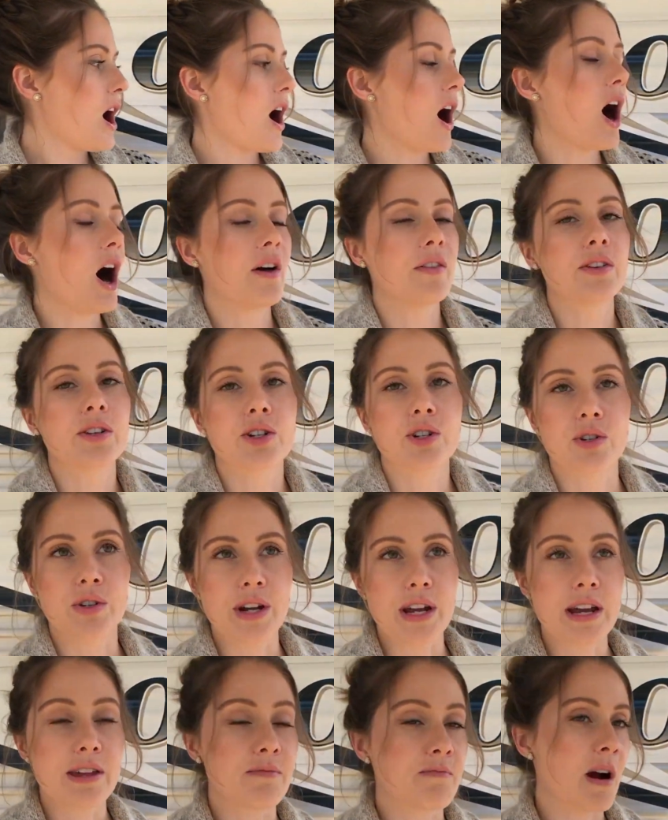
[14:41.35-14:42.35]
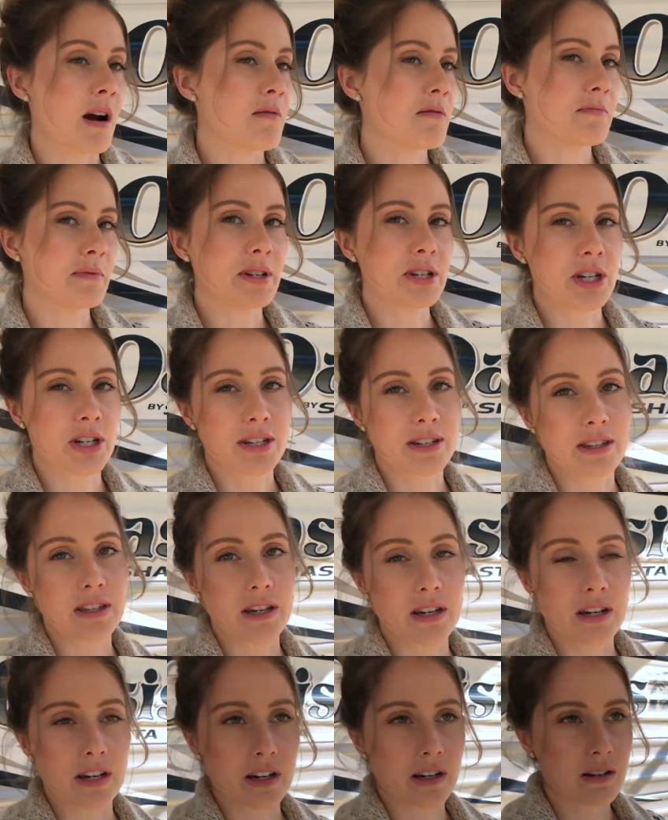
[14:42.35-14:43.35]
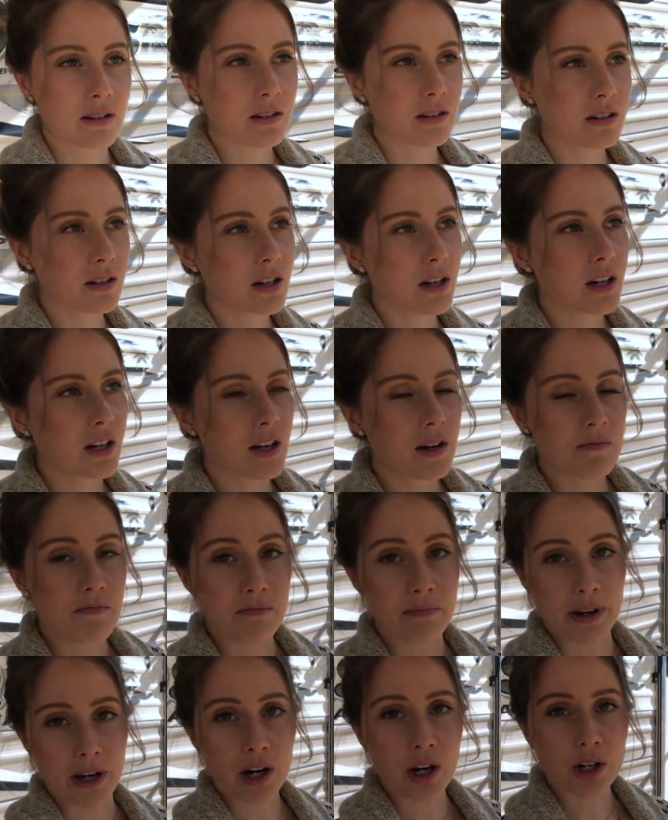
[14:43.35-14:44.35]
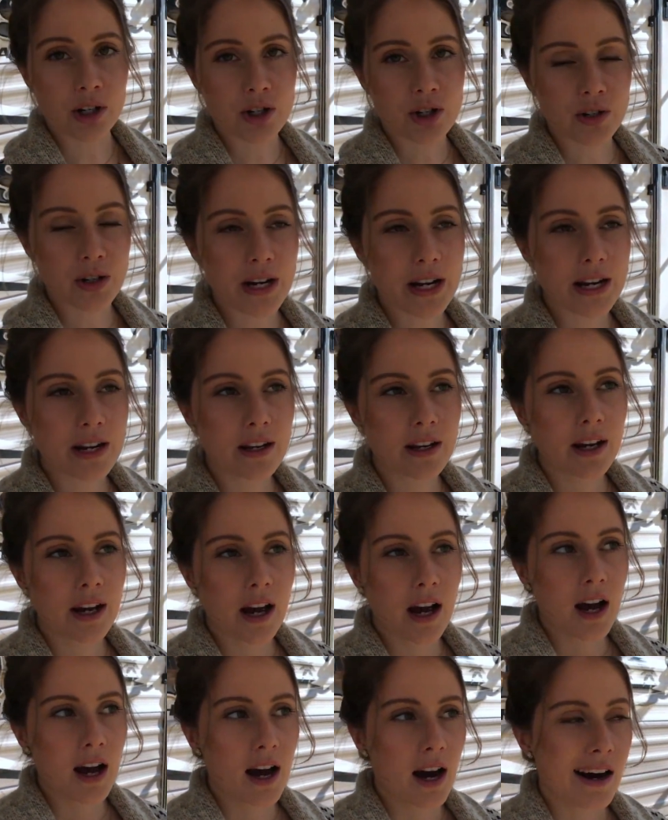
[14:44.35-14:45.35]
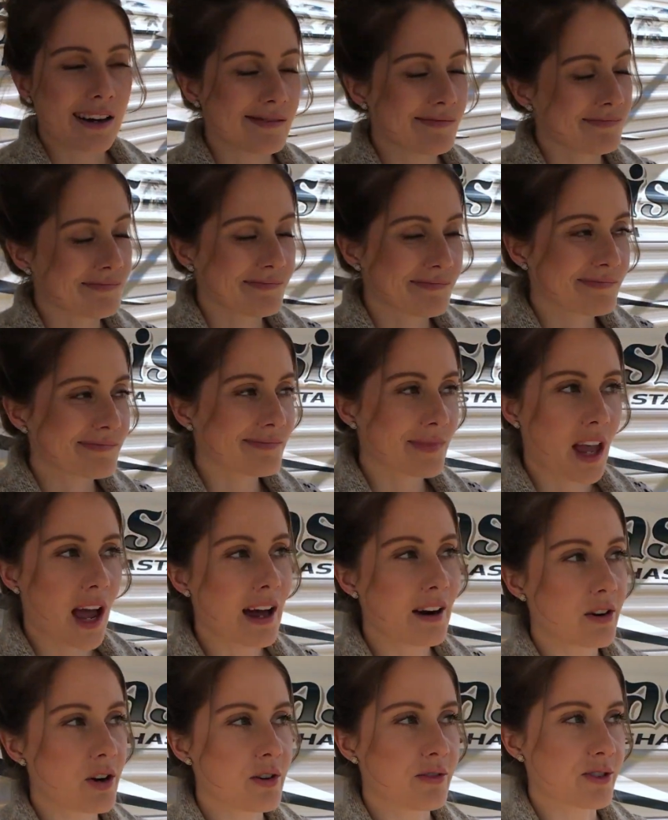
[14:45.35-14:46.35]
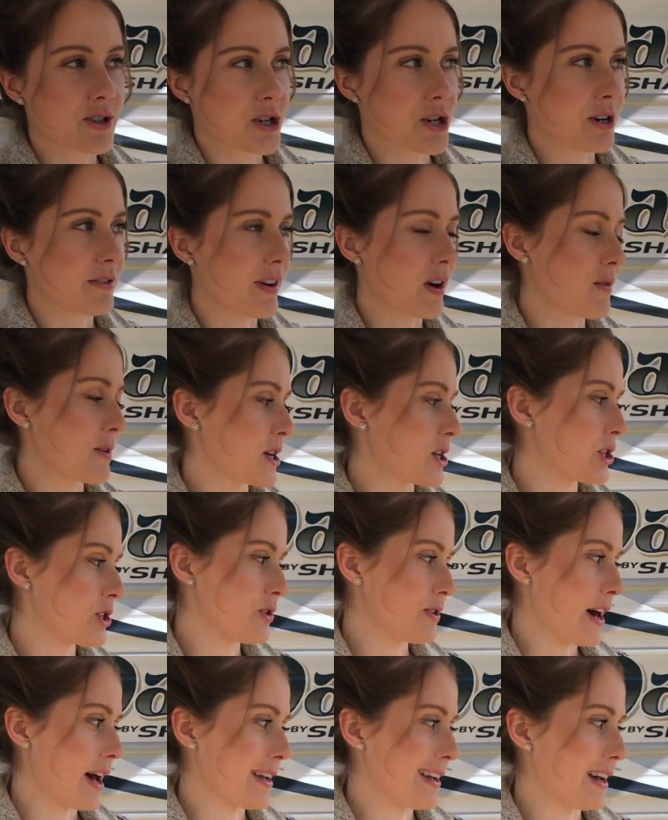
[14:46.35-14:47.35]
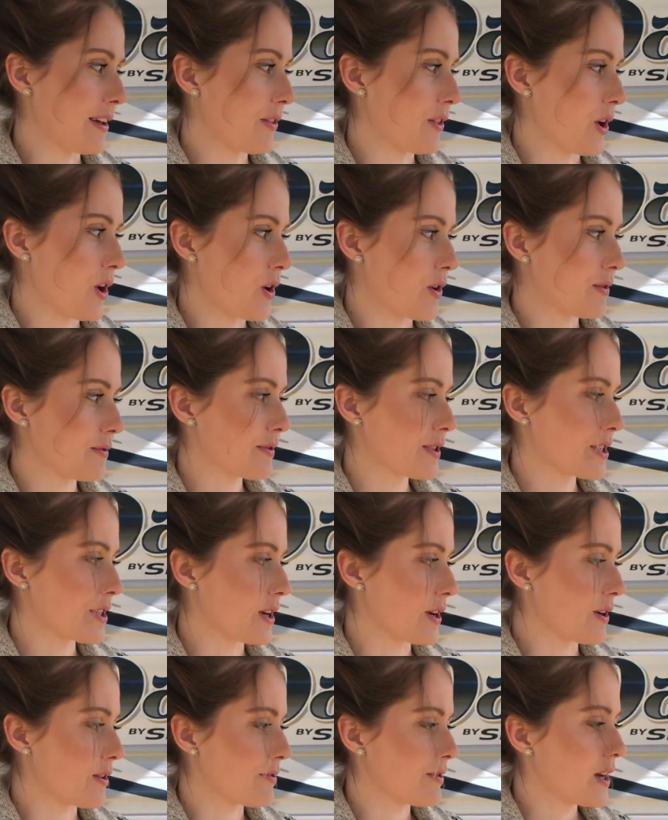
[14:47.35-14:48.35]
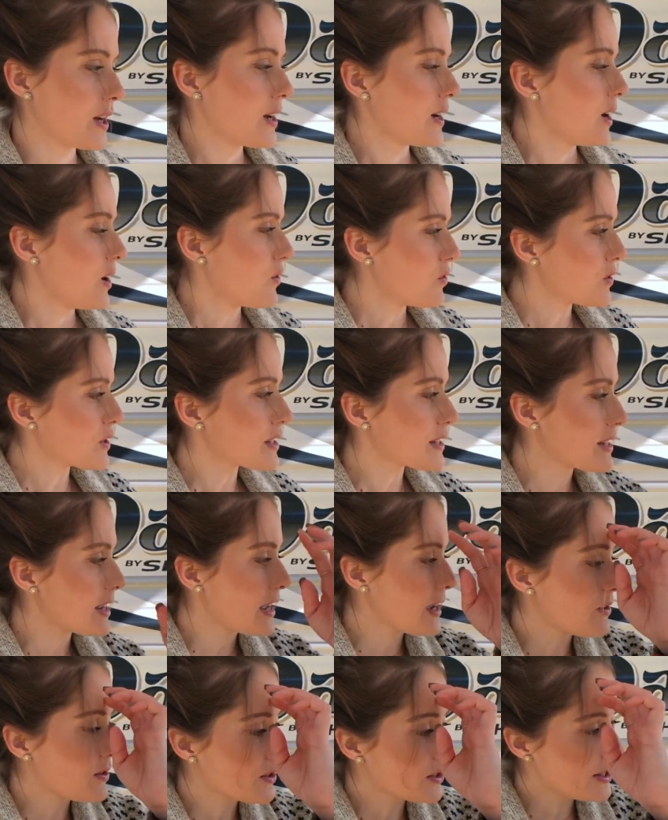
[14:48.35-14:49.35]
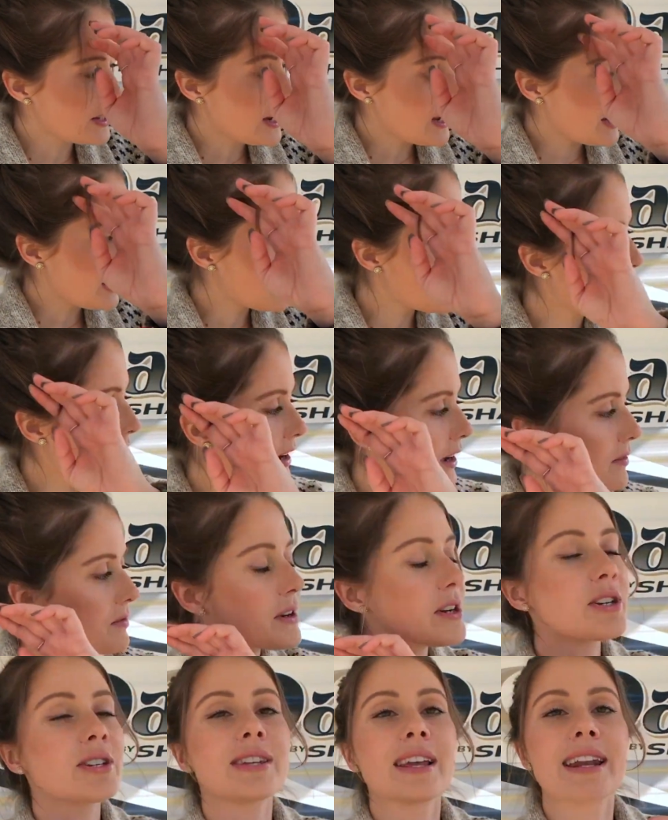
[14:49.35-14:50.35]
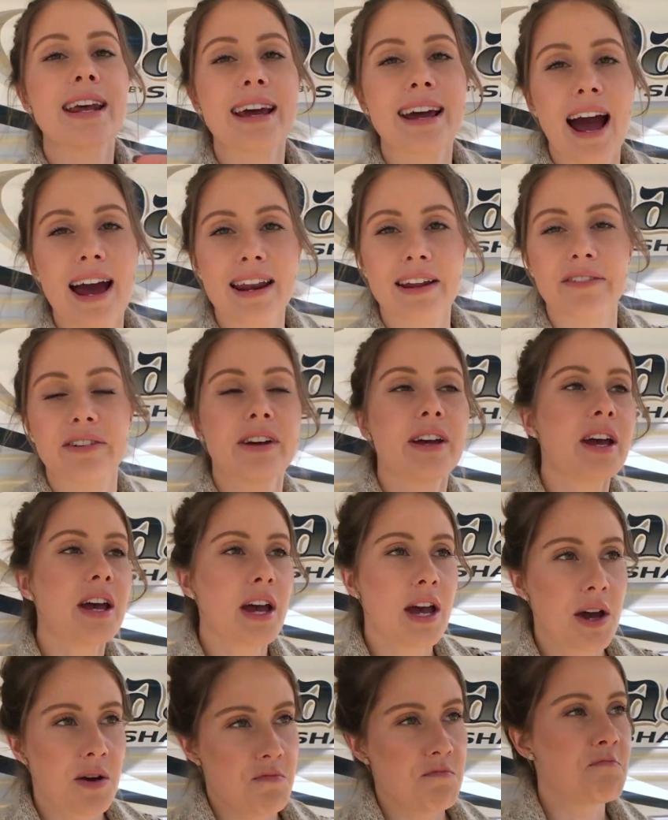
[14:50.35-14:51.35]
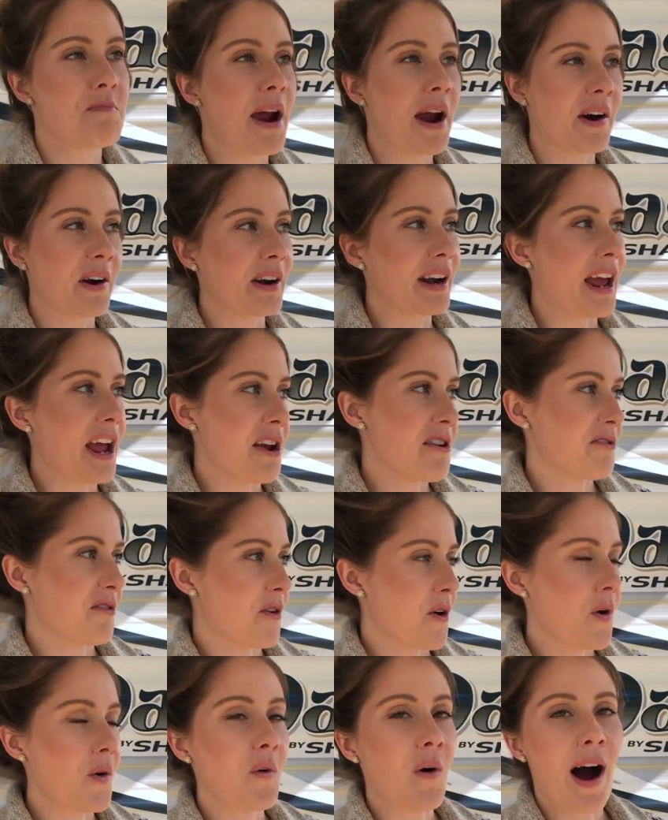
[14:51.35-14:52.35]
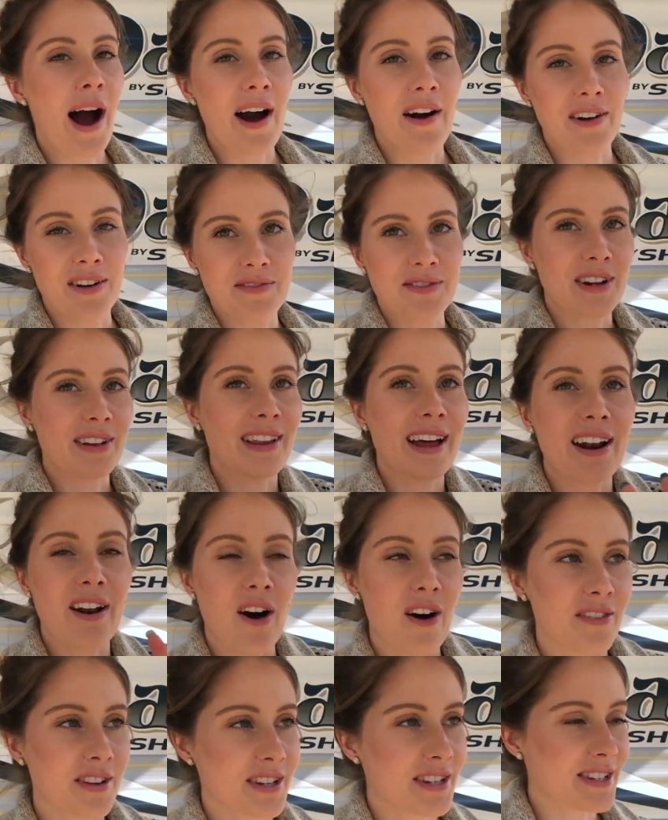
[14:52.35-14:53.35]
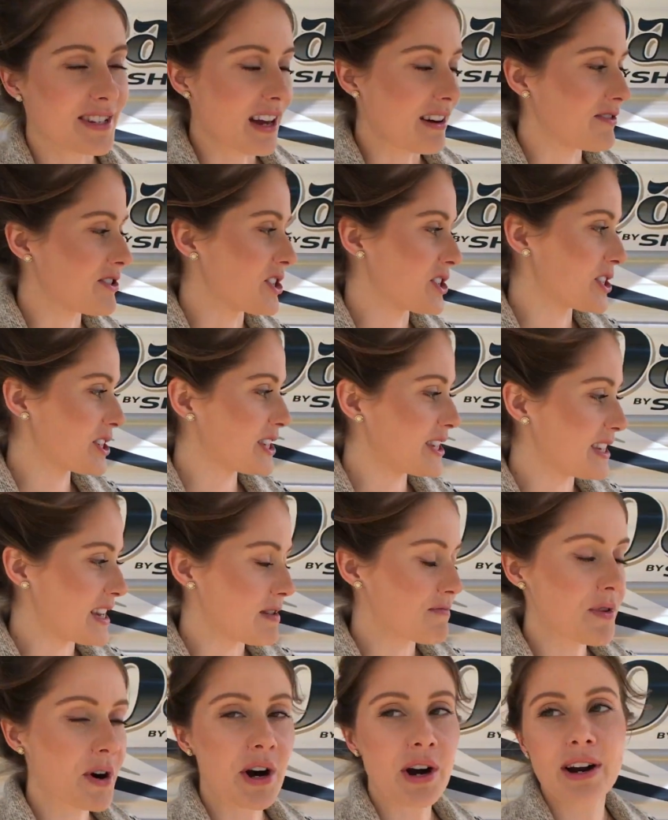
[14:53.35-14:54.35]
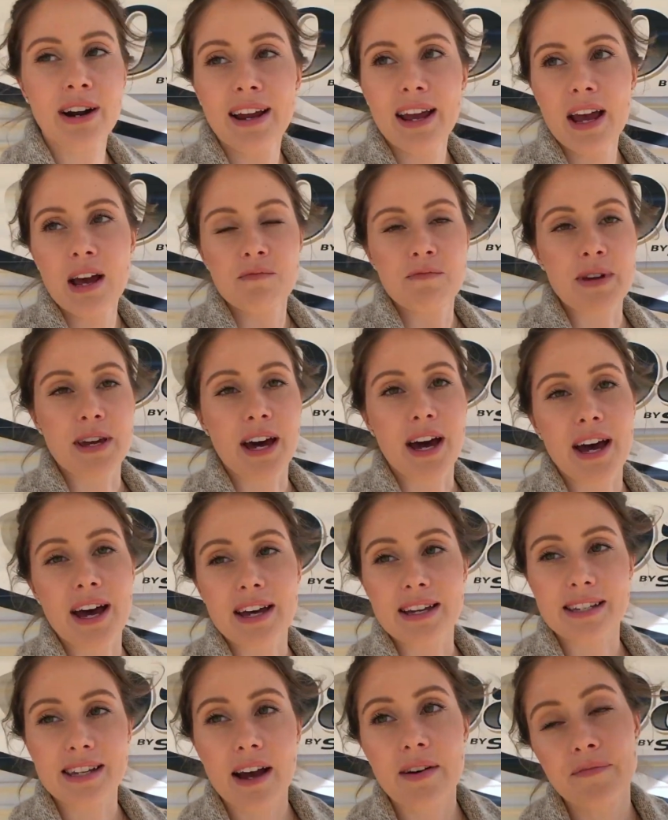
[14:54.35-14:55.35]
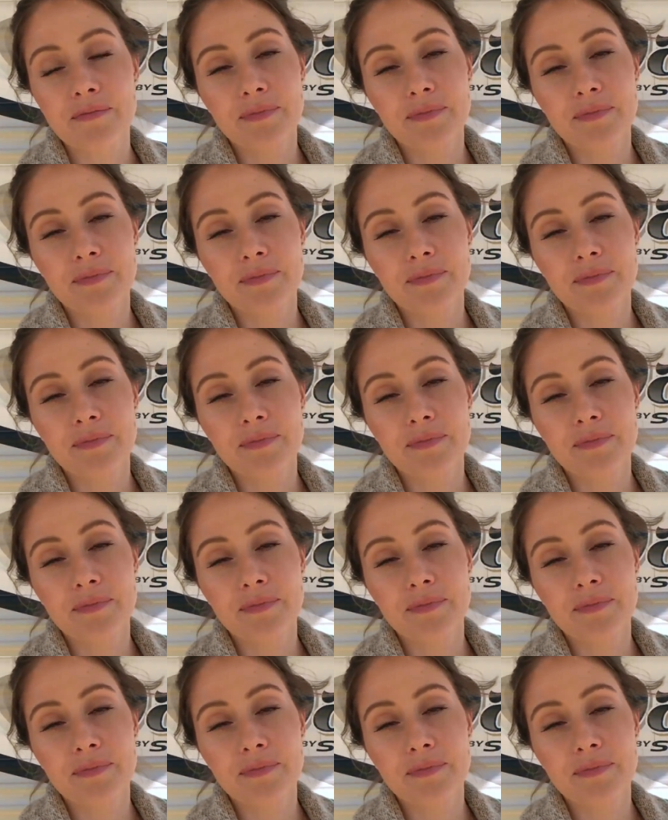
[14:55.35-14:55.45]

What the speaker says: on the tree, probably just the bigger tree. I don't know for sure if I want to do that yet though, so we'll see. I'm gonna just let it kind of marinate for a while. I'm gonna let all this stuff just simmer, because